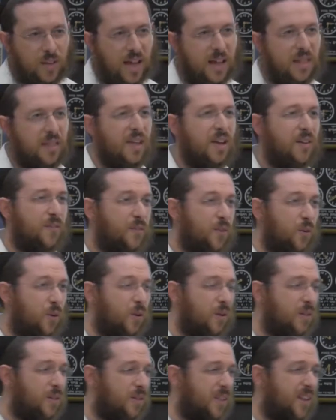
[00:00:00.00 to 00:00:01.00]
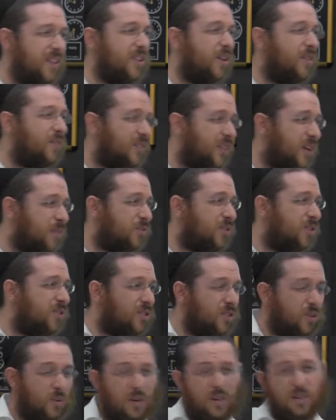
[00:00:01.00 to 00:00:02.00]
and therefore they're not tempted
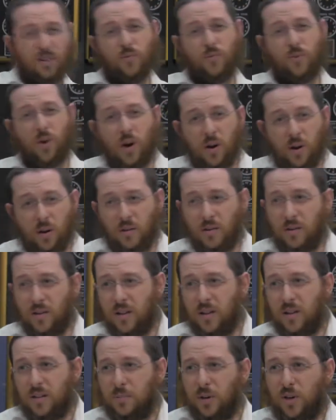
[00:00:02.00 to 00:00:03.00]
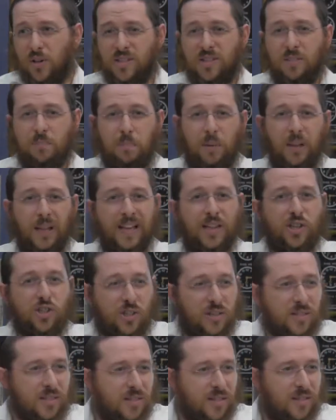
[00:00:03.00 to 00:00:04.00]
to do anything wrong because the
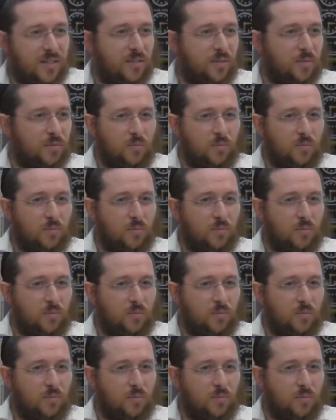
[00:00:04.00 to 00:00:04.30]
pleasures